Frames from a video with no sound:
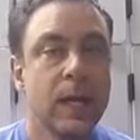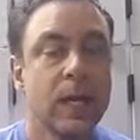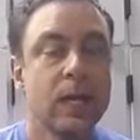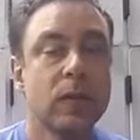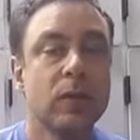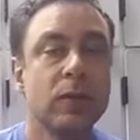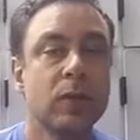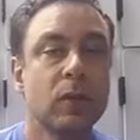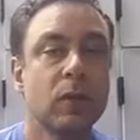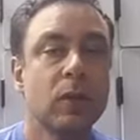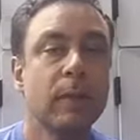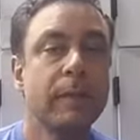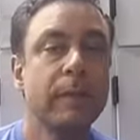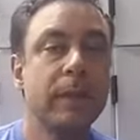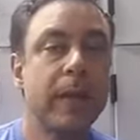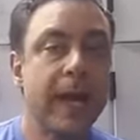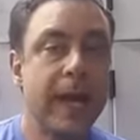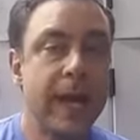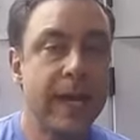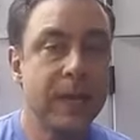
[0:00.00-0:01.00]
So
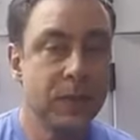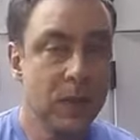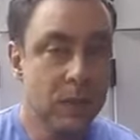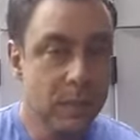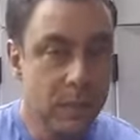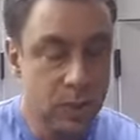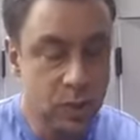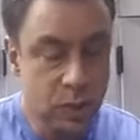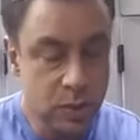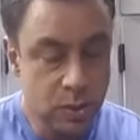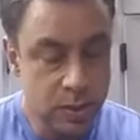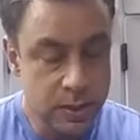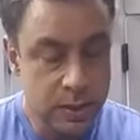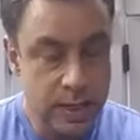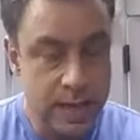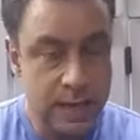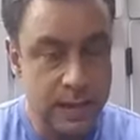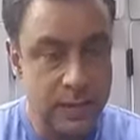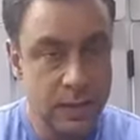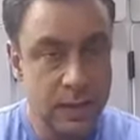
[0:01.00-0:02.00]
as you mature as an
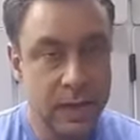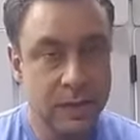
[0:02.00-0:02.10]
athlete,